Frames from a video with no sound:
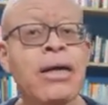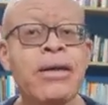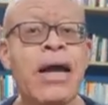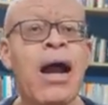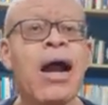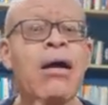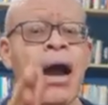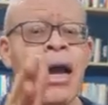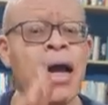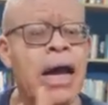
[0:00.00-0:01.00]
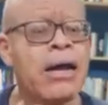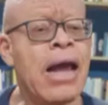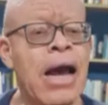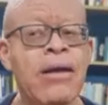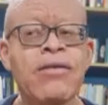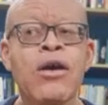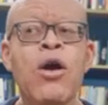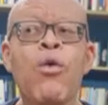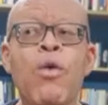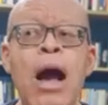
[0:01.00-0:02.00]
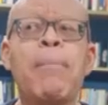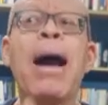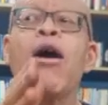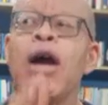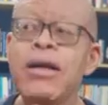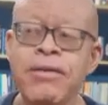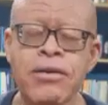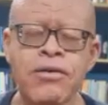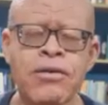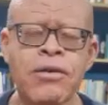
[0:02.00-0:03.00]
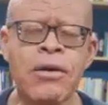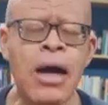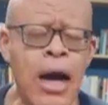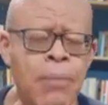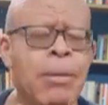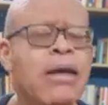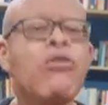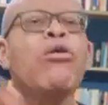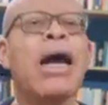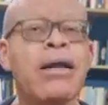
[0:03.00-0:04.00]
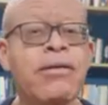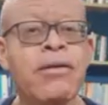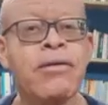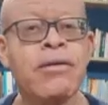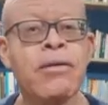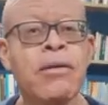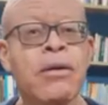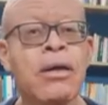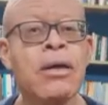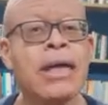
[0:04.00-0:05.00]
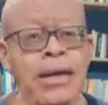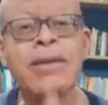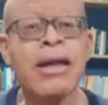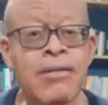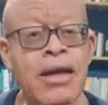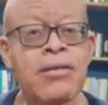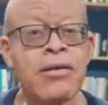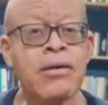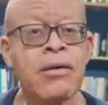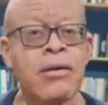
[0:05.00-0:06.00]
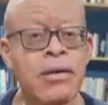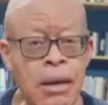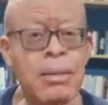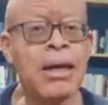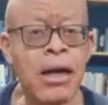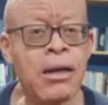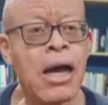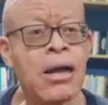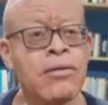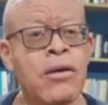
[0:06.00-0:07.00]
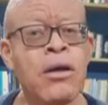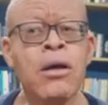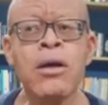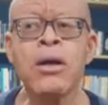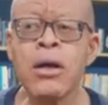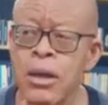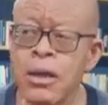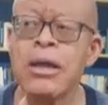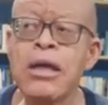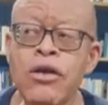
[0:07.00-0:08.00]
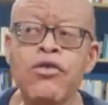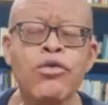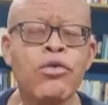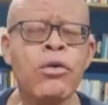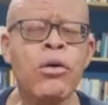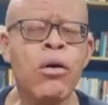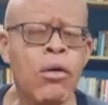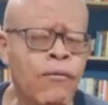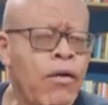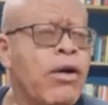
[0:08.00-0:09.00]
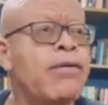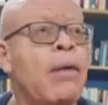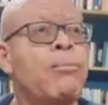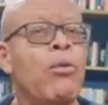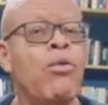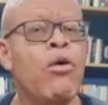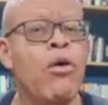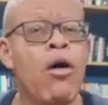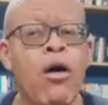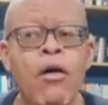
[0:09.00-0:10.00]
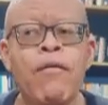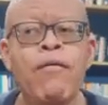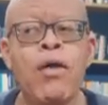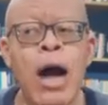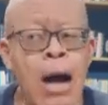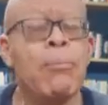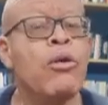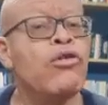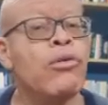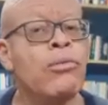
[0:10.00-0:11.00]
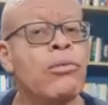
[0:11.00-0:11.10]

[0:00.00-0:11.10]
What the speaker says: There are areas where bioethics and medical ethics intersect. There are many areas. The issue, for example, of abortion,